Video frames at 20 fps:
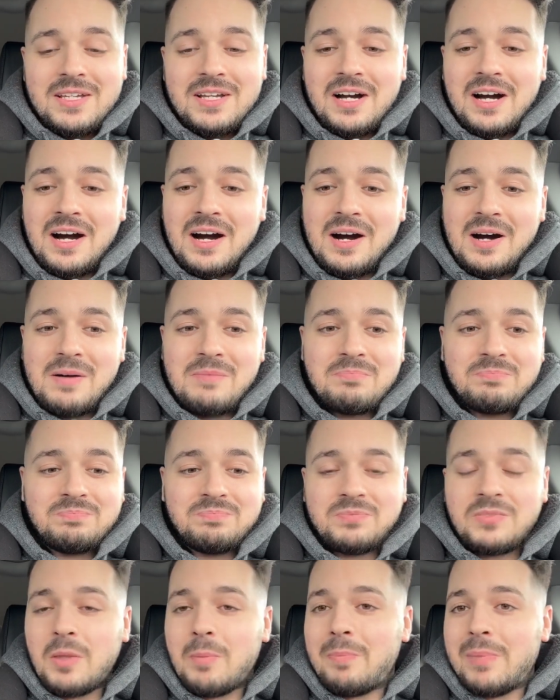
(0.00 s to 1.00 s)

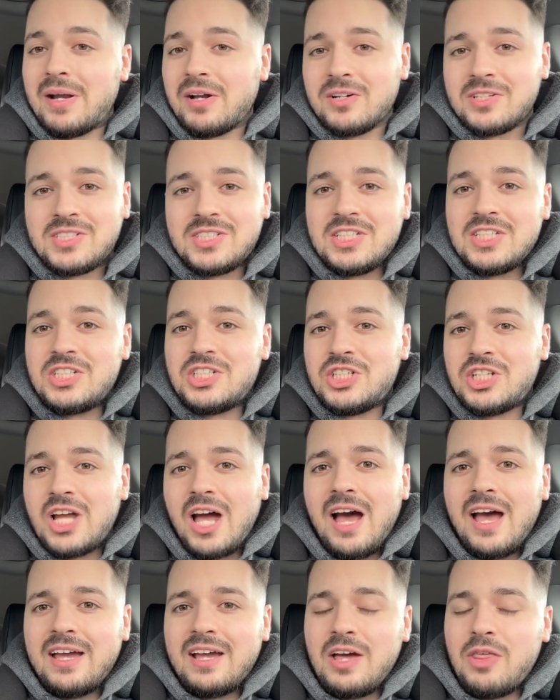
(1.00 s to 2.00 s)
The bear
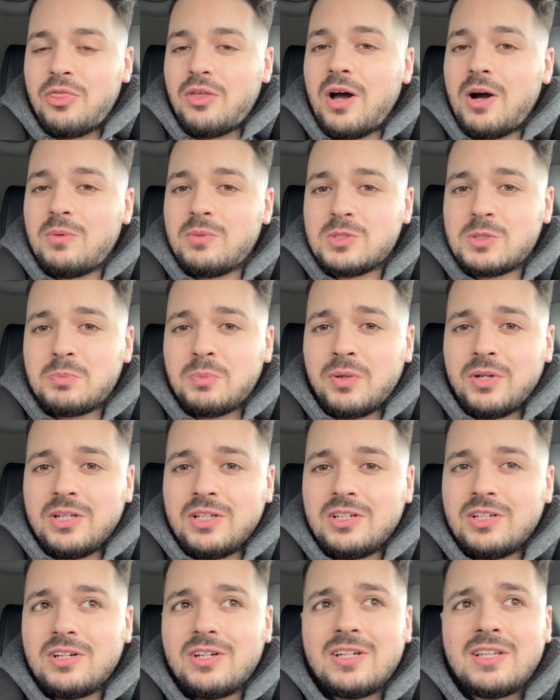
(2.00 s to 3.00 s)
CGI I thought was
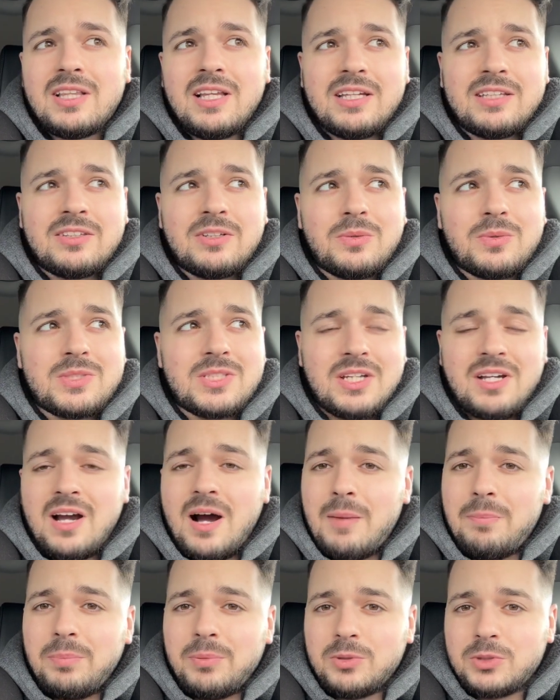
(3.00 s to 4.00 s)
pretty good. Like, there was a
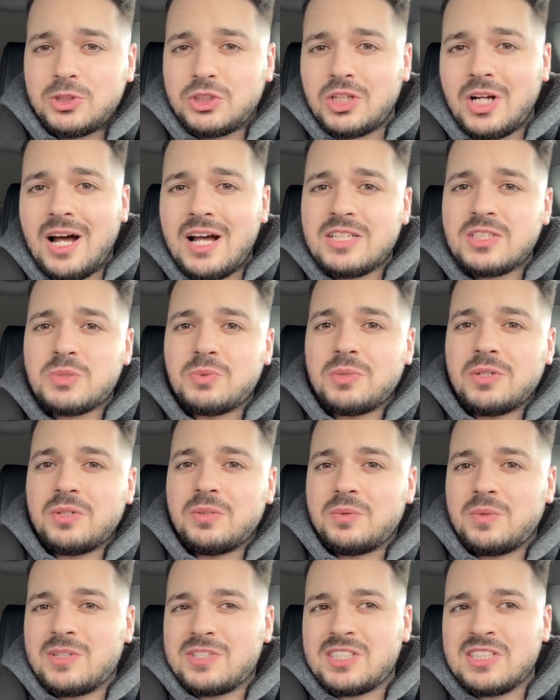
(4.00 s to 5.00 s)
couple shots where
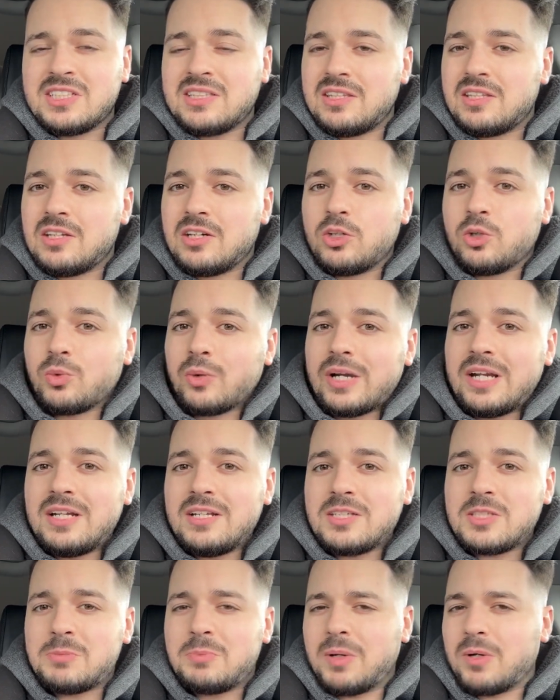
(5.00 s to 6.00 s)
it wasn't the
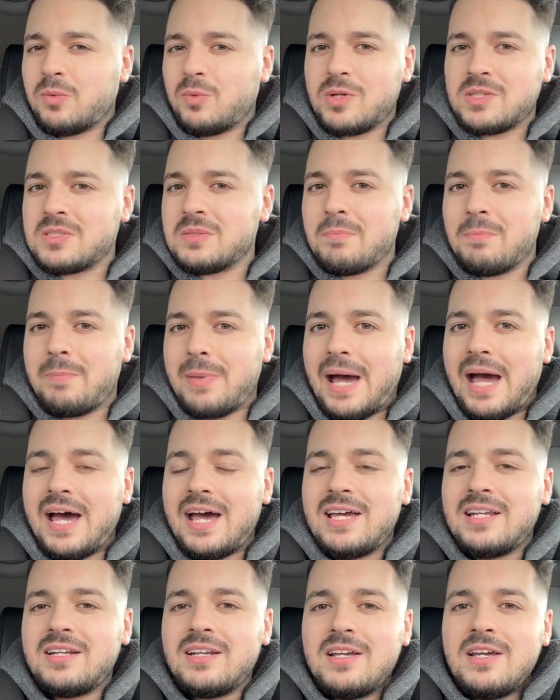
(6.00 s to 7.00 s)
greatest, but it wasn't
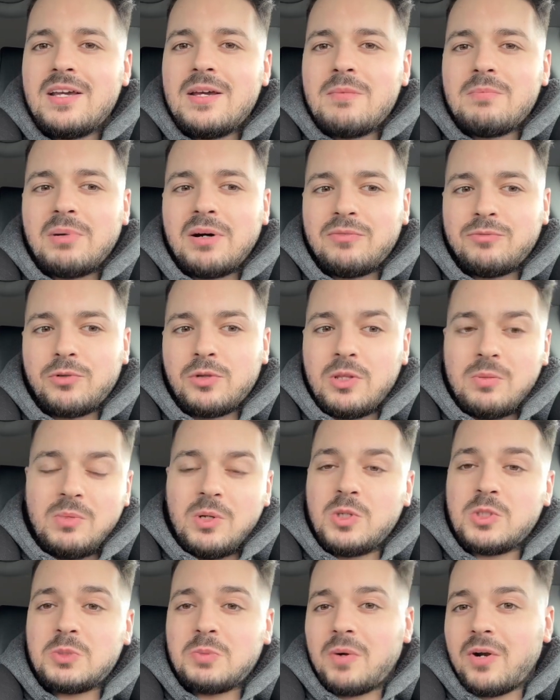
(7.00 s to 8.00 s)
bad. But for the
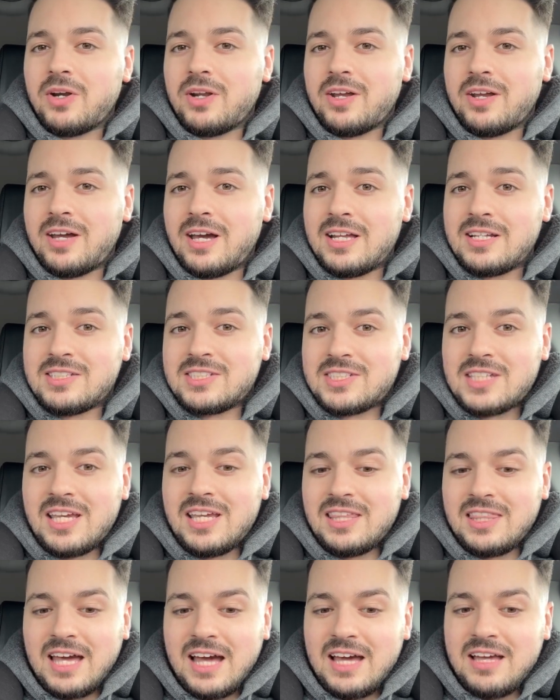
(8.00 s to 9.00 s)
most part, I gotta
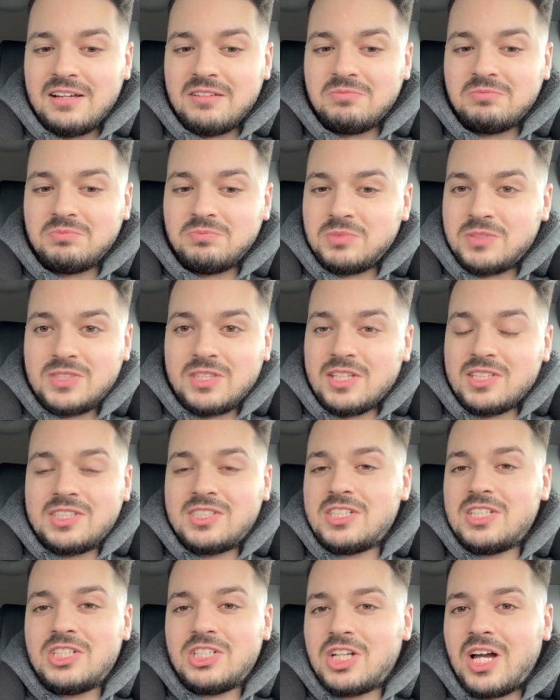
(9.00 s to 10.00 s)
say that the
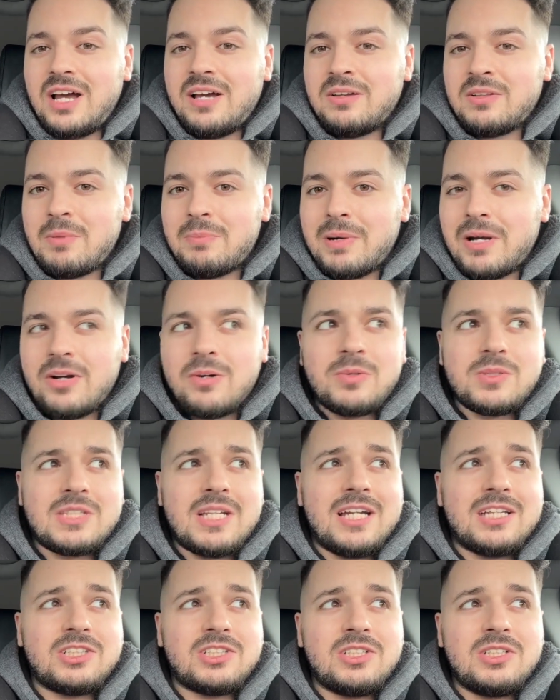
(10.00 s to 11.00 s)
CGI on the bear was
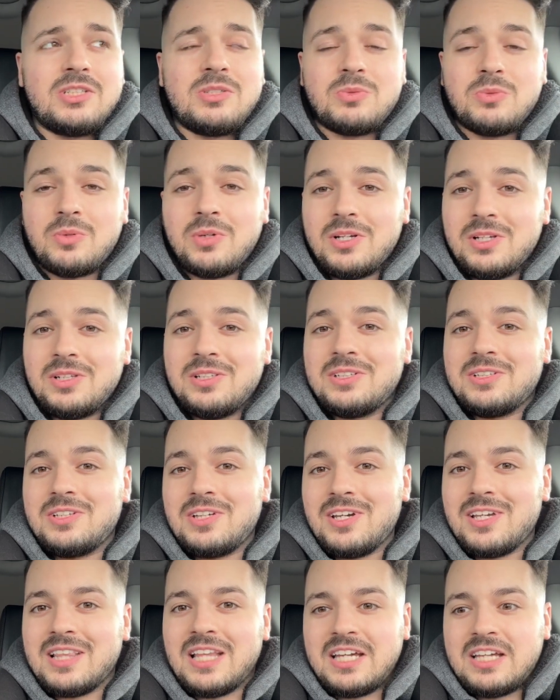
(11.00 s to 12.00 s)
actually really
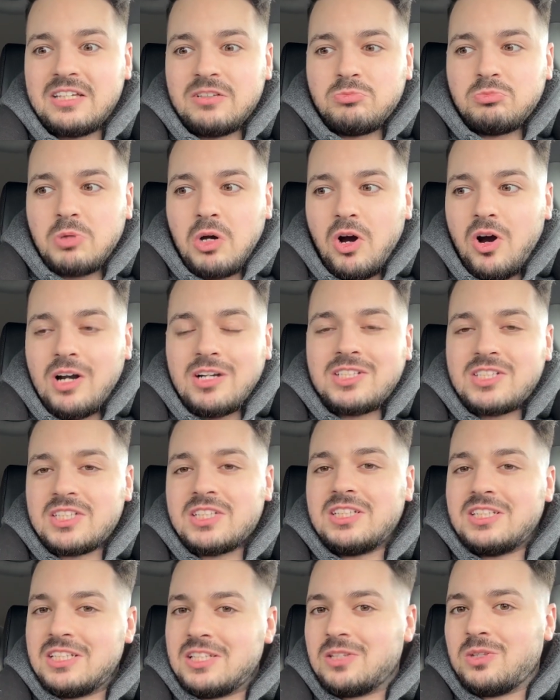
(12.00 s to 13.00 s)
good. Like, it
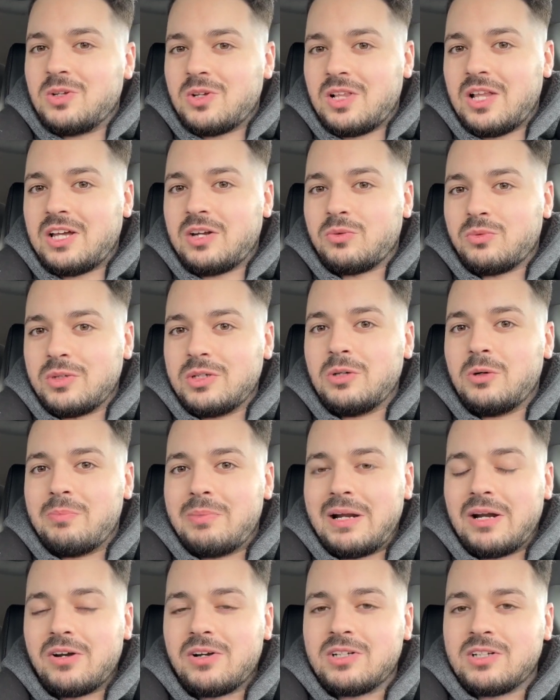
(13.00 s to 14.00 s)
honestly did look like a real
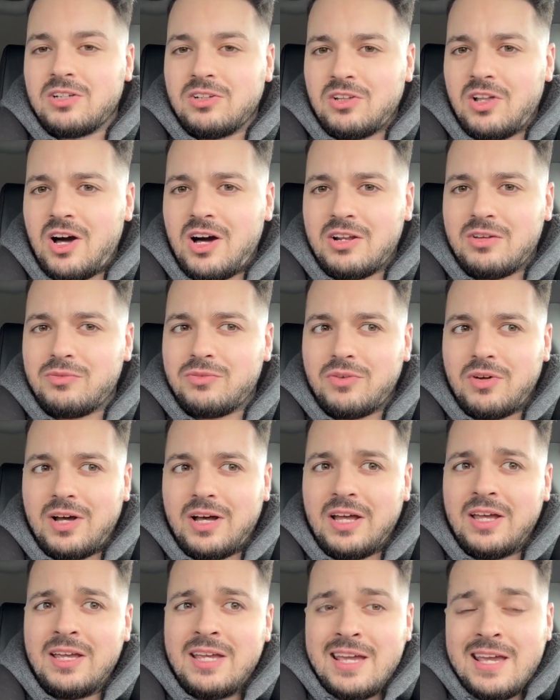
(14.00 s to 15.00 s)
bear in a lot
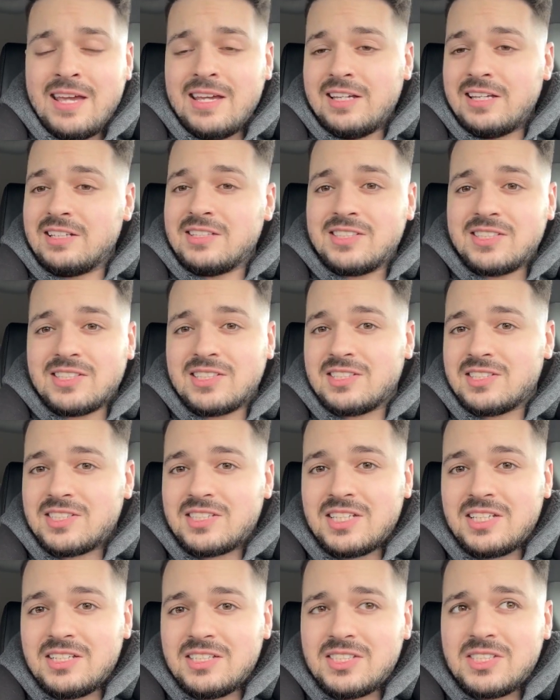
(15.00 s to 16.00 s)
of
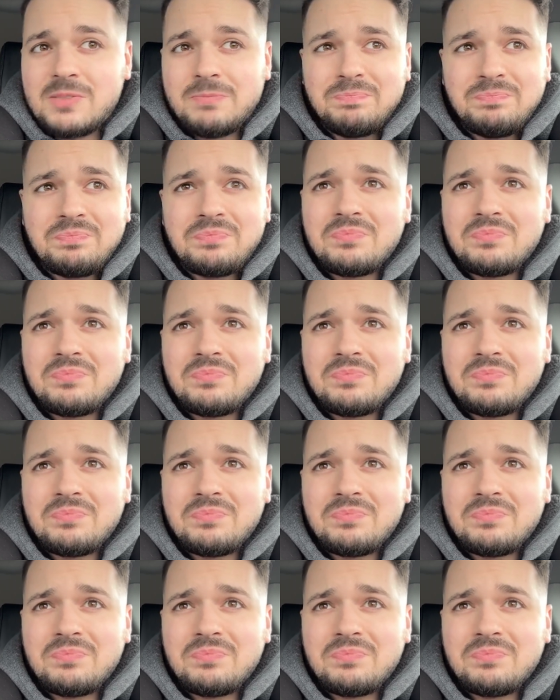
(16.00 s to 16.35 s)
instances.